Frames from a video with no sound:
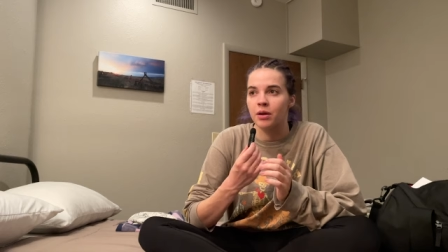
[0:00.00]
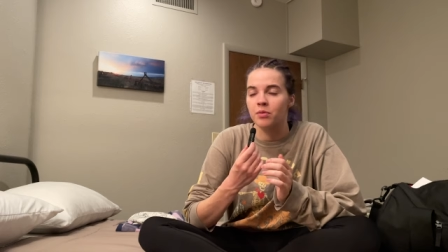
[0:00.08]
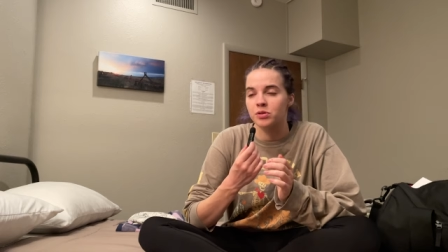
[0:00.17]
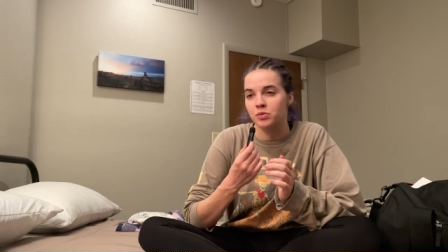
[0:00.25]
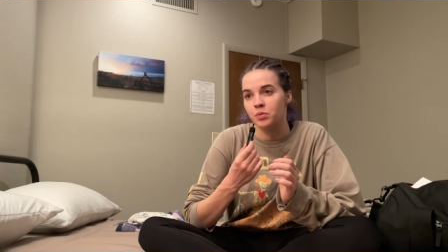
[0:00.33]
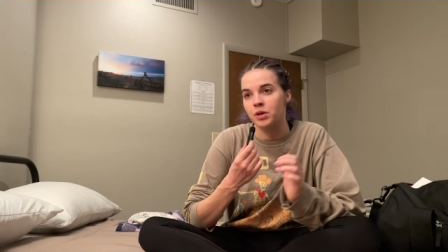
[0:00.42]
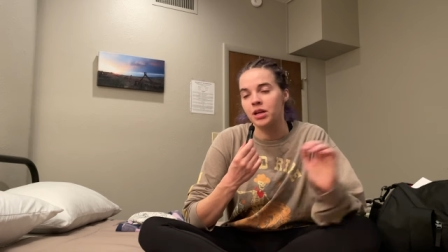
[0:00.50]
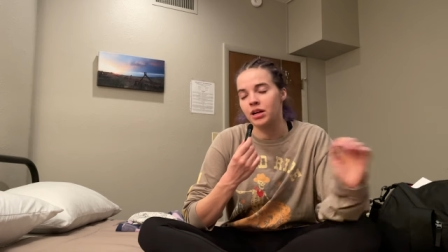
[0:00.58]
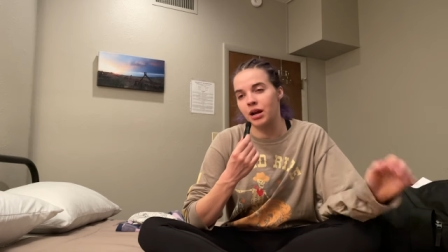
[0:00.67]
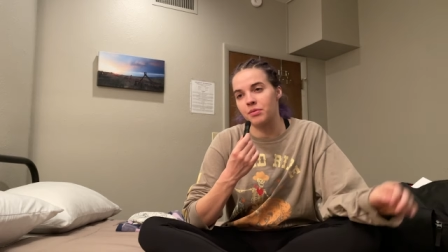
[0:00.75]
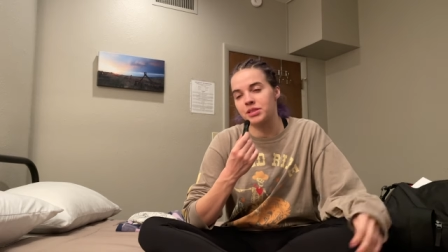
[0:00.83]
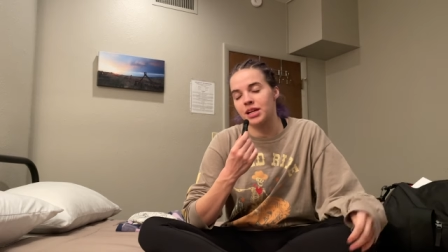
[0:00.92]
It was
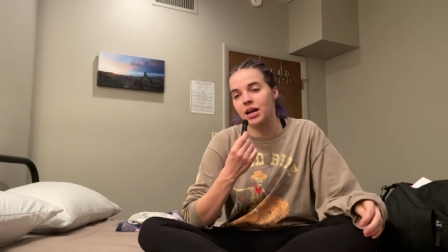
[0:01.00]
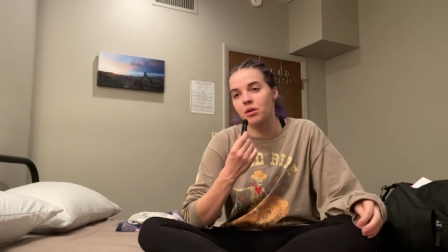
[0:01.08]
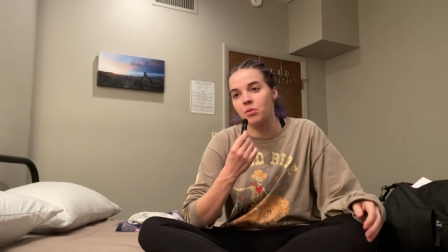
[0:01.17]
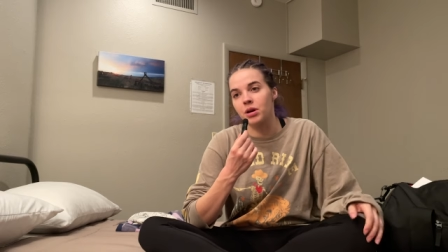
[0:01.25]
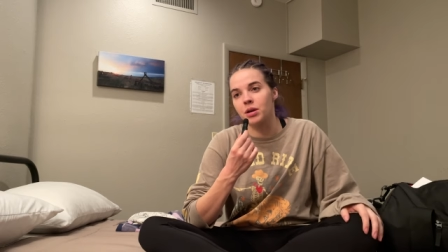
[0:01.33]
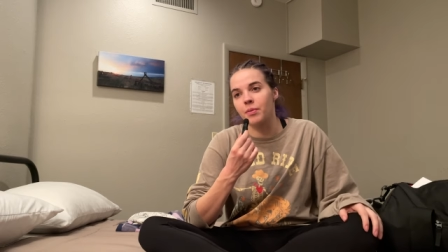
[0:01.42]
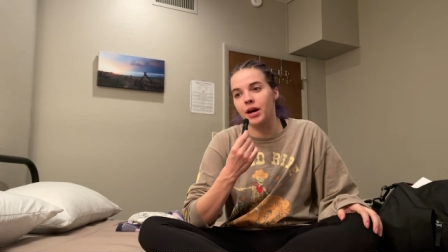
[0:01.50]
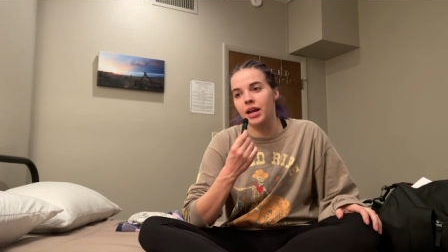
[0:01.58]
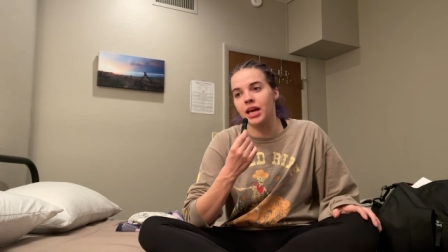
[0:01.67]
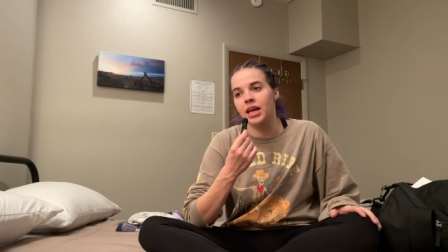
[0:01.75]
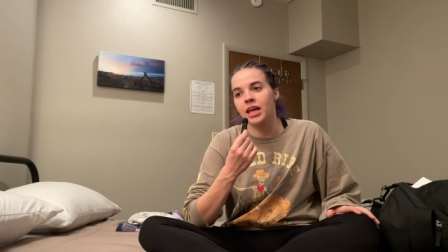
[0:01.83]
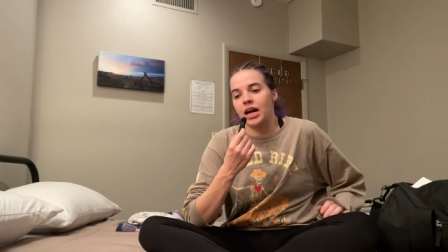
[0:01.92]
weird. I was kind of worried about it.